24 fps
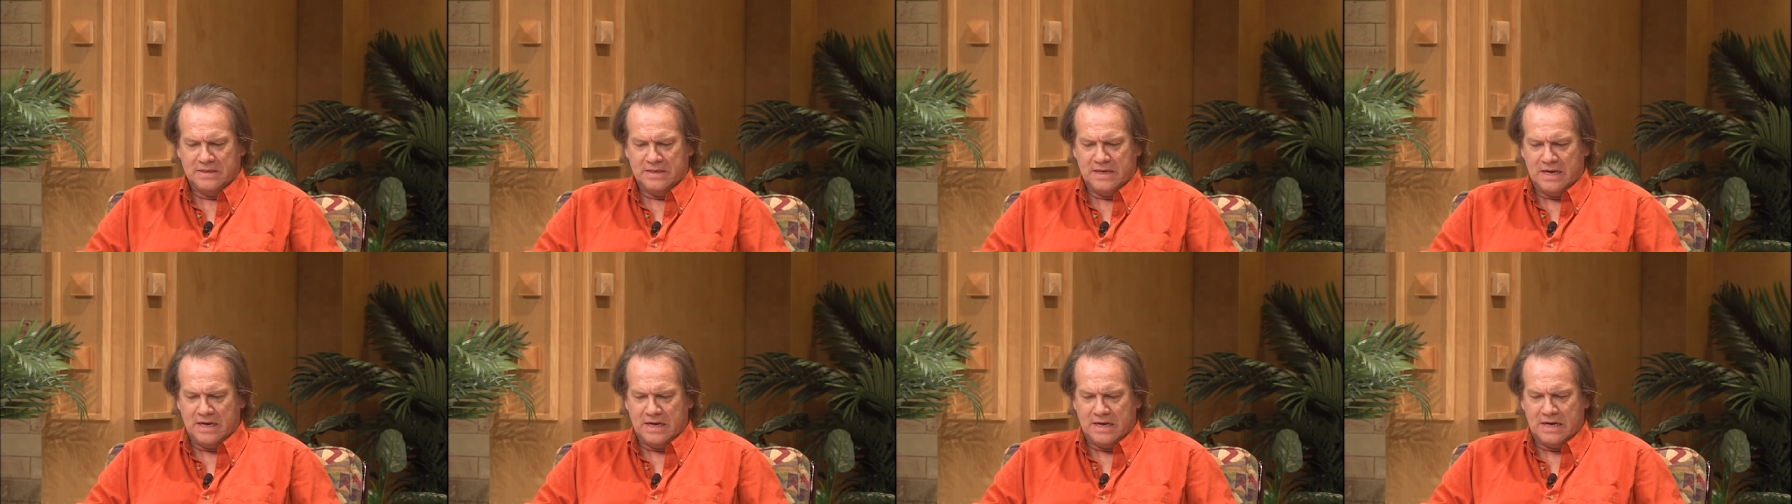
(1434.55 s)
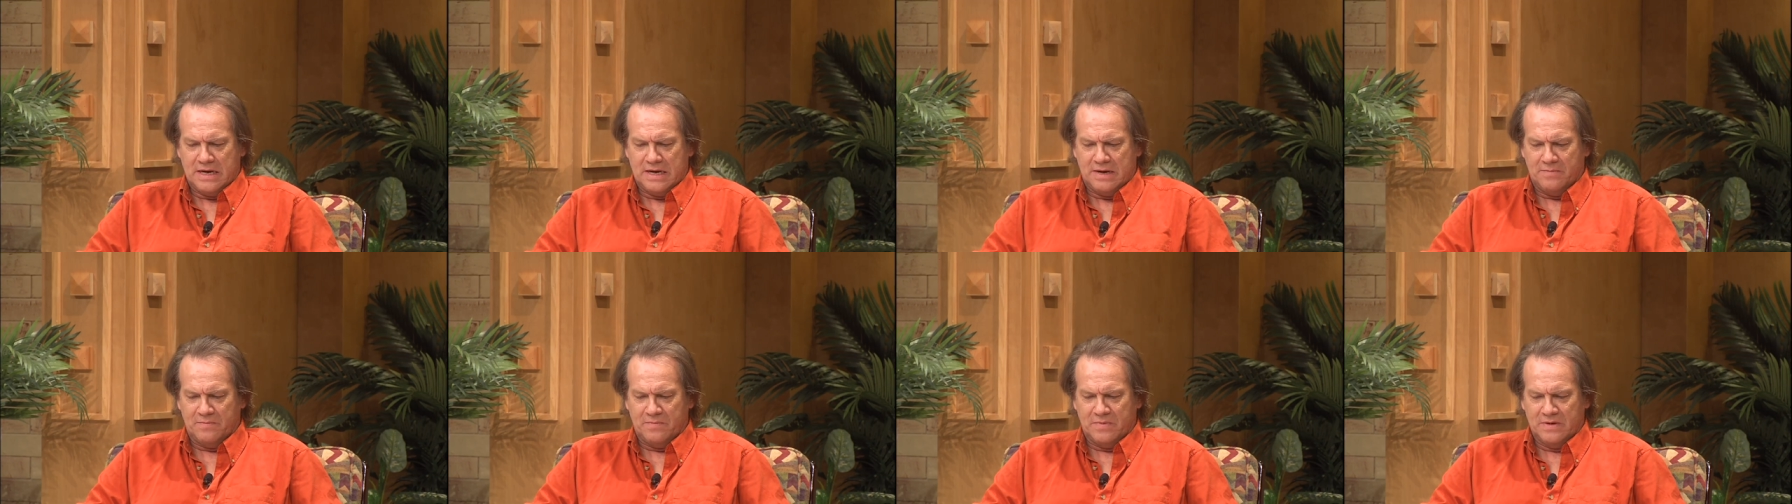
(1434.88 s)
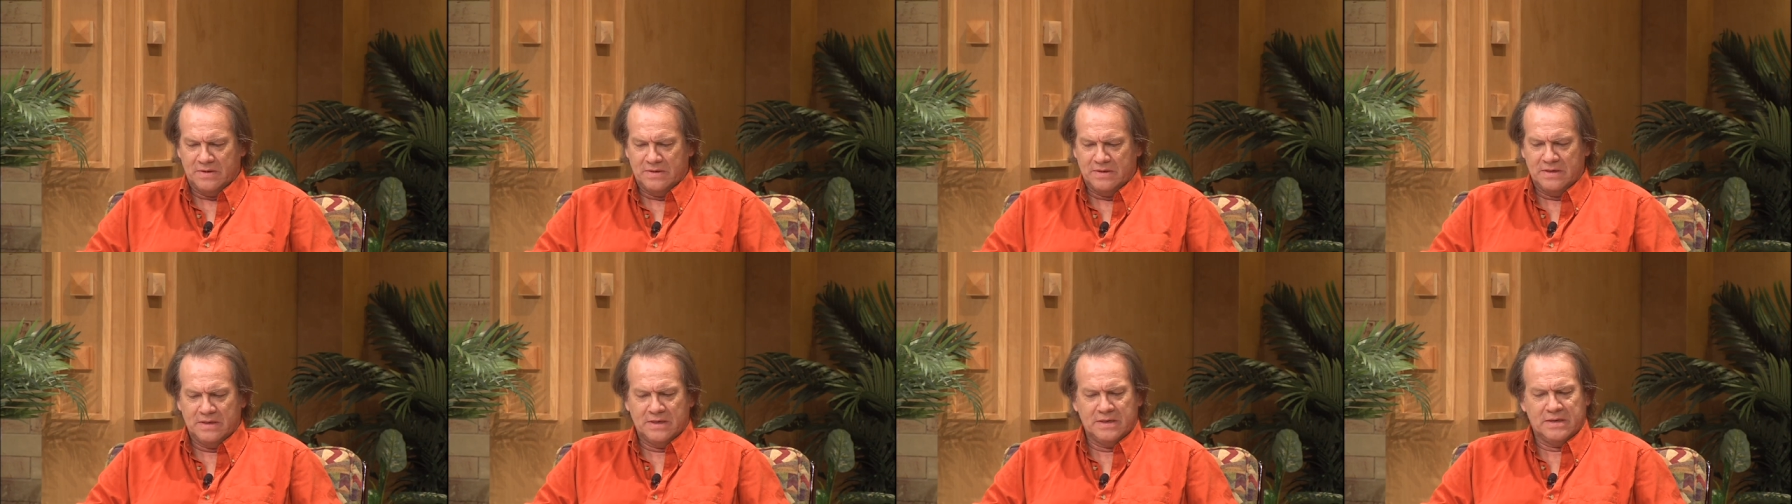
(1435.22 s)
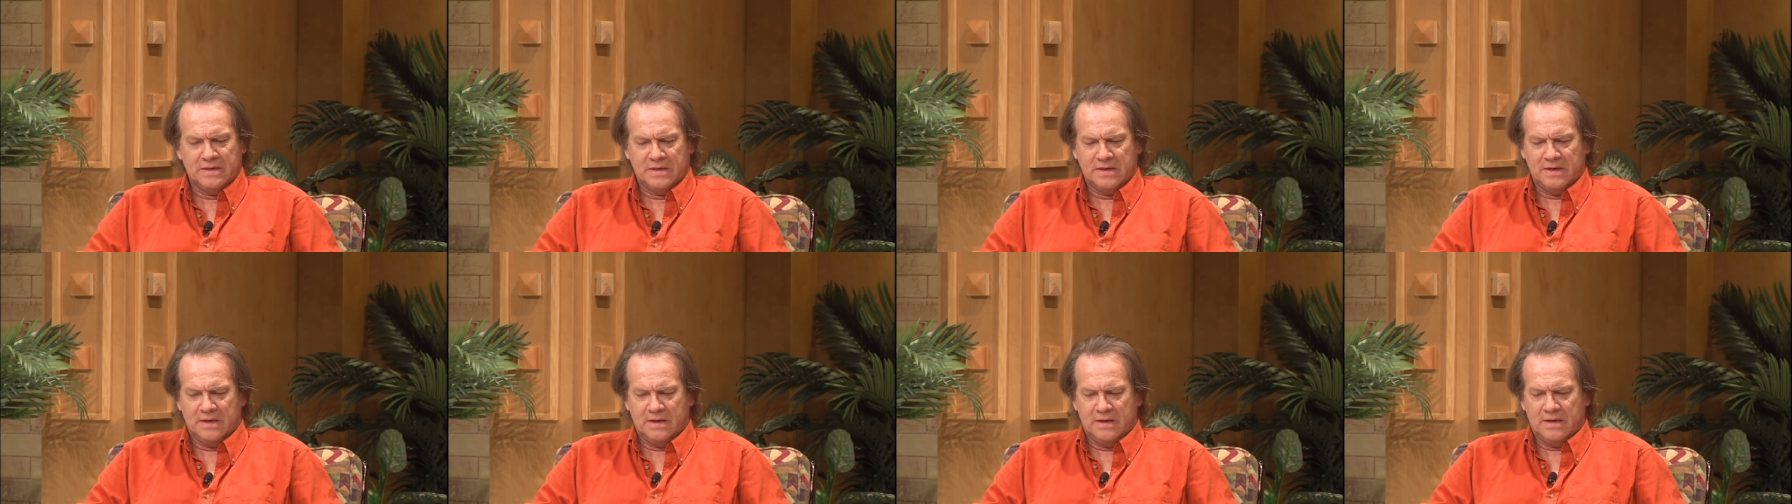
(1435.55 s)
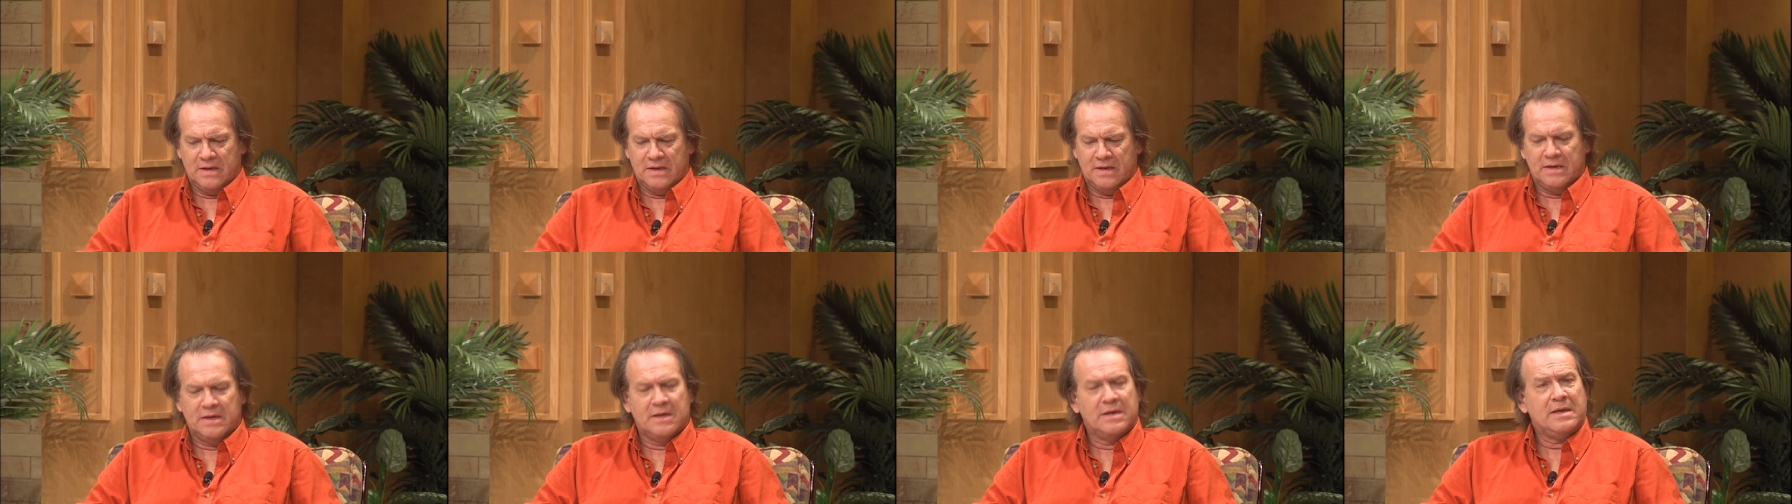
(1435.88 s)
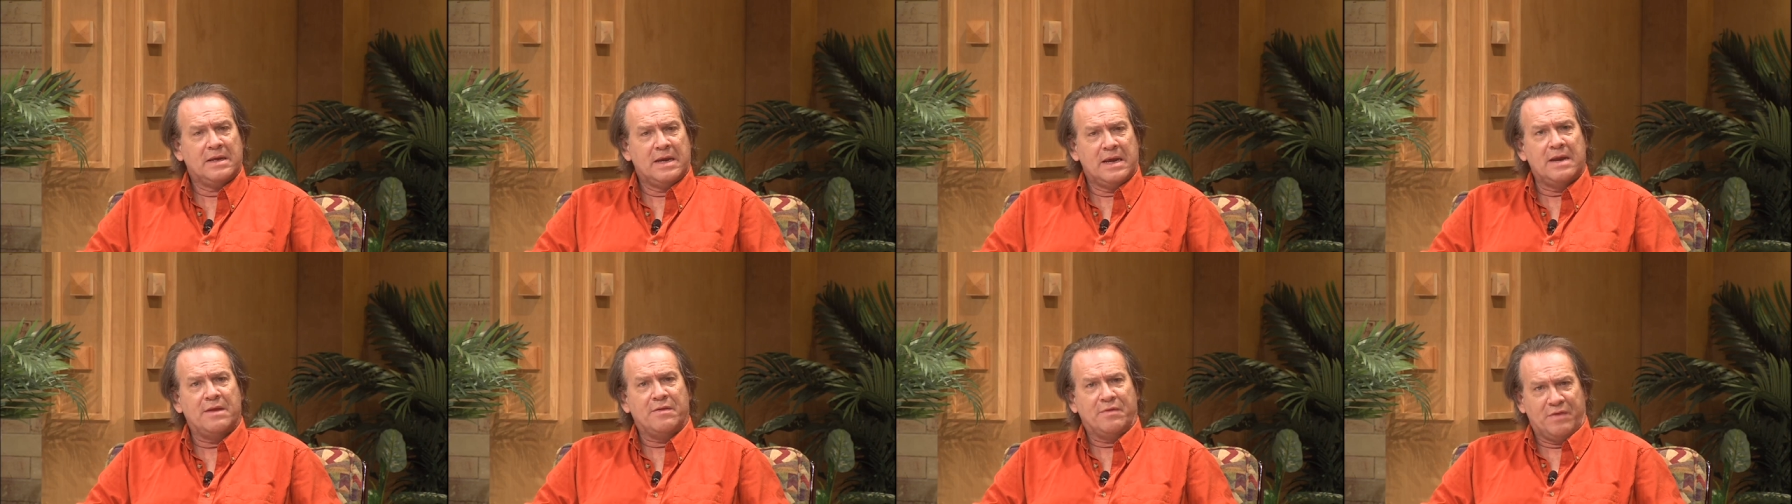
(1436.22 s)
Um,
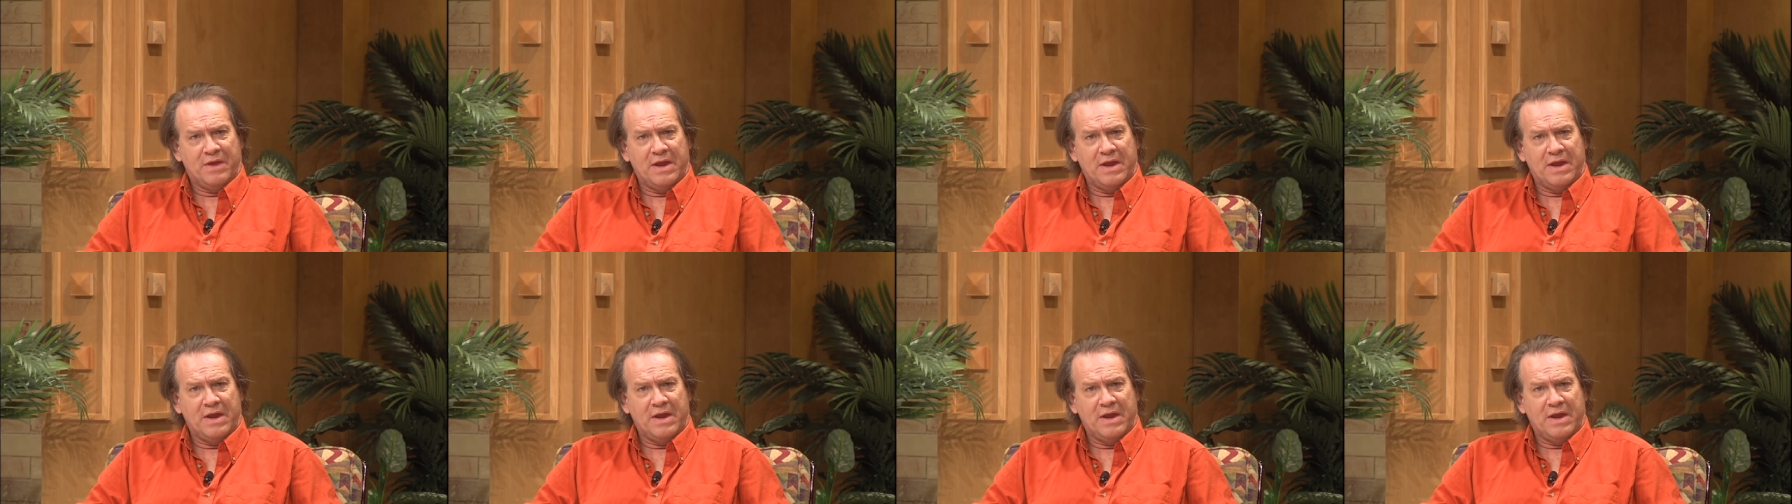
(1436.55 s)
and